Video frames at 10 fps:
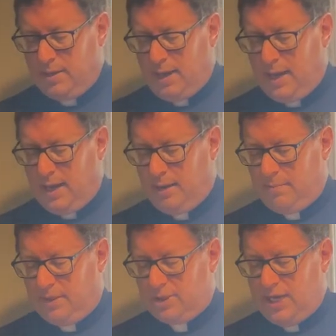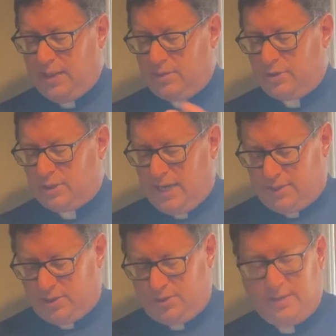a gentler
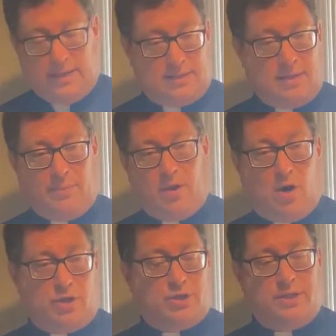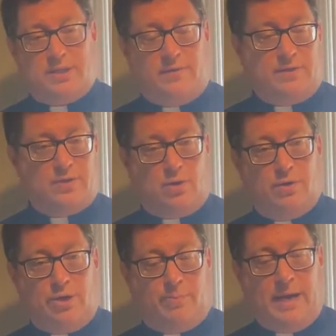touch than some of the harshness of his
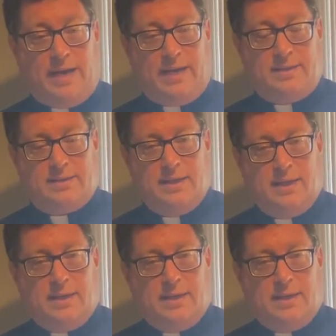earlier paintings,